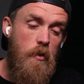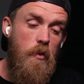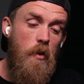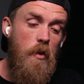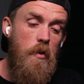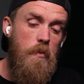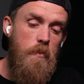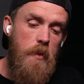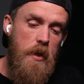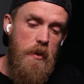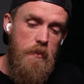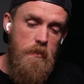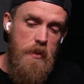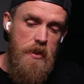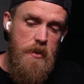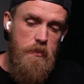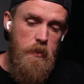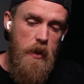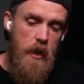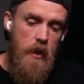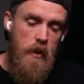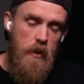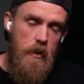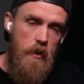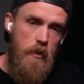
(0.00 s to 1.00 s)
Chromium is
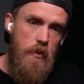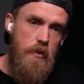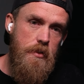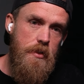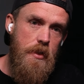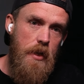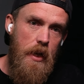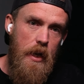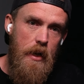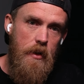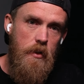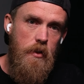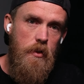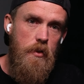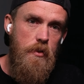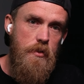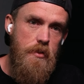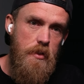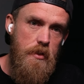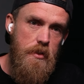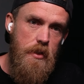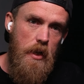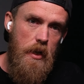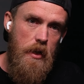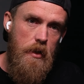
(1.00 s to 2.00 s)
being used and how
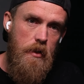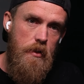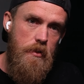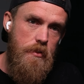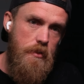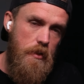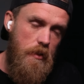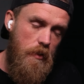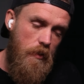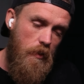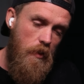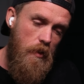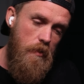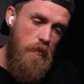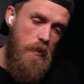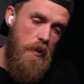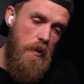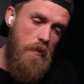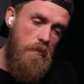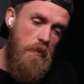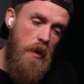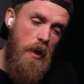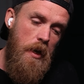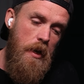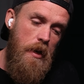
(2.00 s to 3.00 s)
users are using
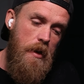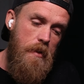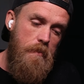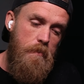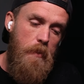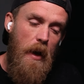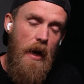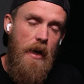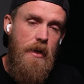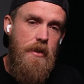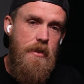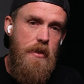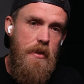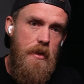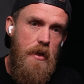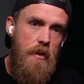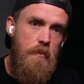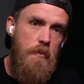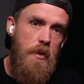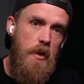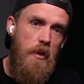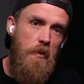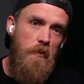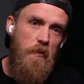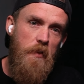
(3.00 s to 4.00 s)
Chromium back to them,
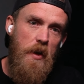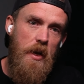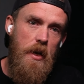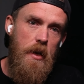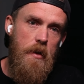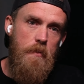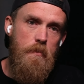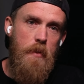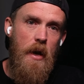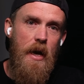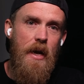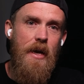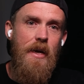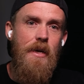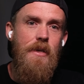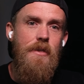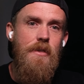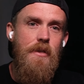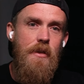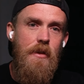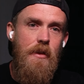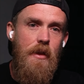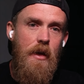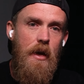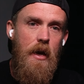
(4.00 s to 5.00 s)
and you're feeding back
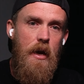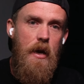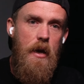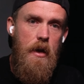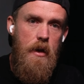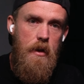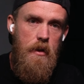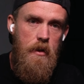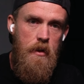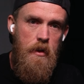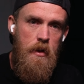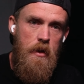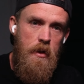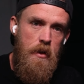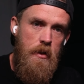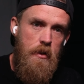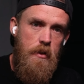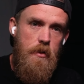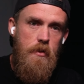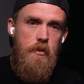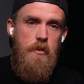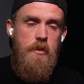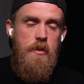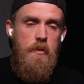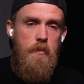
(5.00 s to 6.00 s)
into their
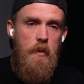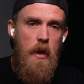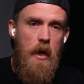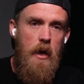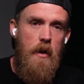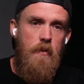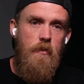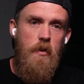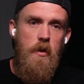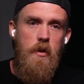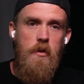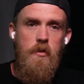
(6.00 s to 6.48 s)
user behavior.